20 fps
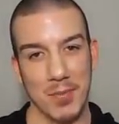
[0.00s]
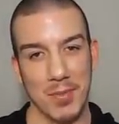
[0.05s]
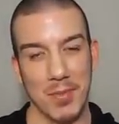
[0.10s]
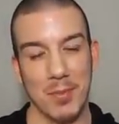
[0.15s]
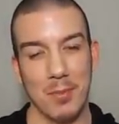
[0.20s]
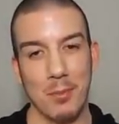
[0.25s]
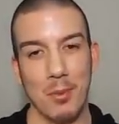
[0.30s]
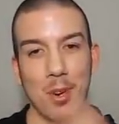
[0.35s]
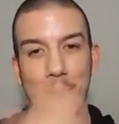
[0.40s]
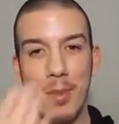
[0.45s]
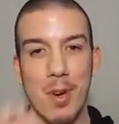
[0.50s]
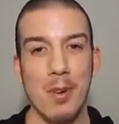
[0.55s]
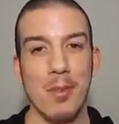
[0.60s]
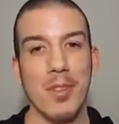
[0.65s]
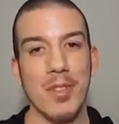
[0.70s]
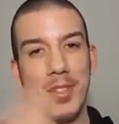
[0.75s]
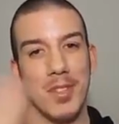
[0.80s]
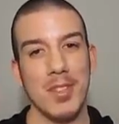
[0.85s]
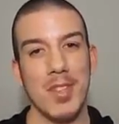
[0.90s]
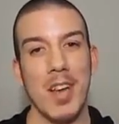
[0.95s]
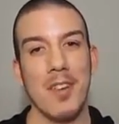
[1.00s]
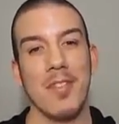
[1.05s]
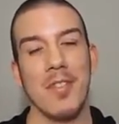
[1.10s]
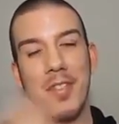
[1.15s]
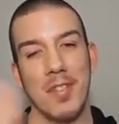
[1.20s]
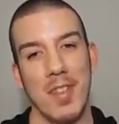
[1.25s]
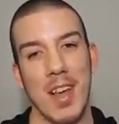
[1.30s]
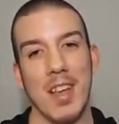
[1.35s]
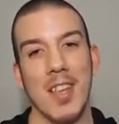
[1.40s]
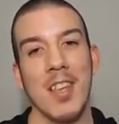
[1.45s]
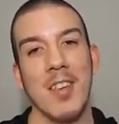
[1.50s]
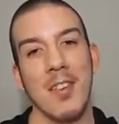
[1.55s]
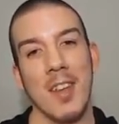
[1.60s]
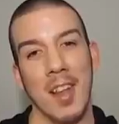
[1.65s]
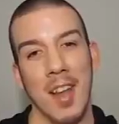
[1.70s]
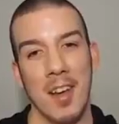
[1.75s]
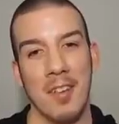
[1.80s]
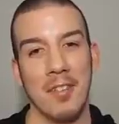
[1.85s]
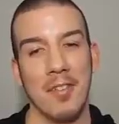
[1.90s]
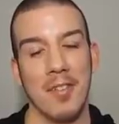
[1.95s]
promote stuff that you
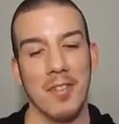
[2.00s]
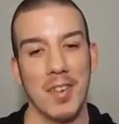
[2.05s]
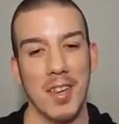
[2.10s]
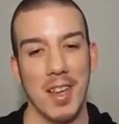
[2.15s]
love,